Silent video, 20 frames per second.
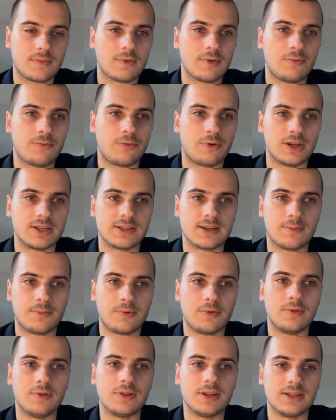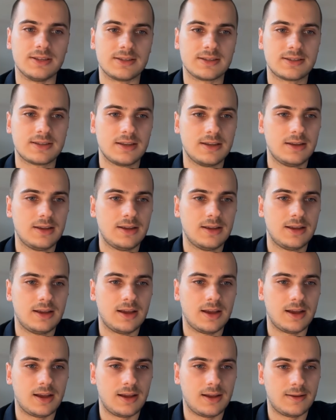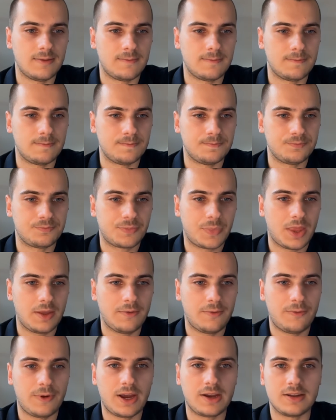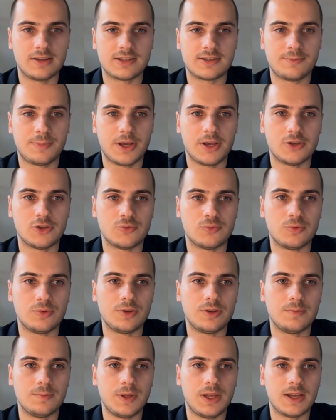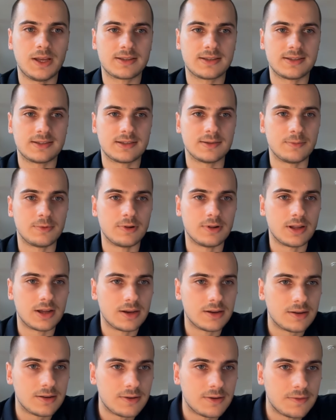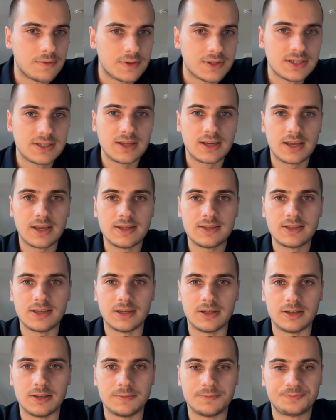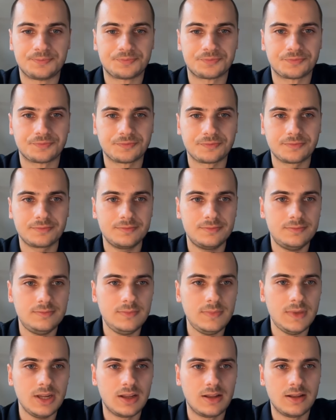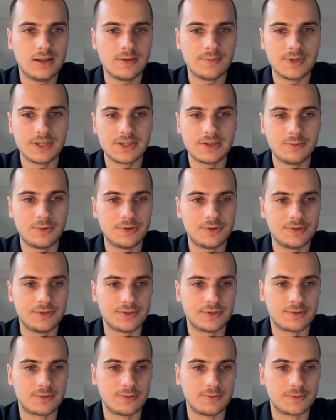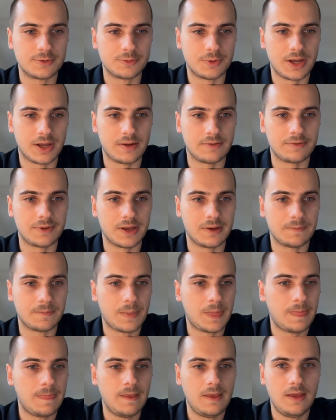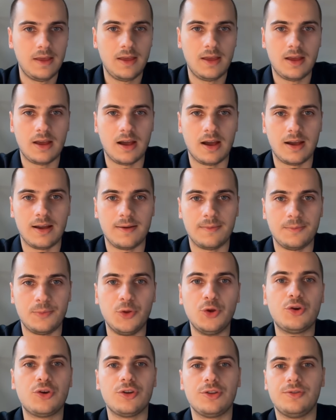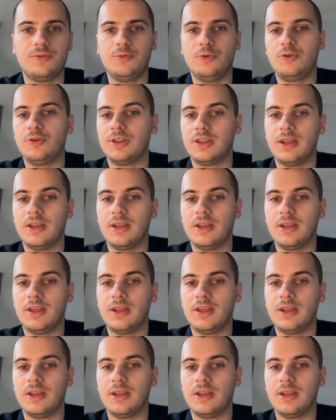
For example, this finance page wouldn't be accessible. I don't know if it's the case here. Let me see what user groups we have. You could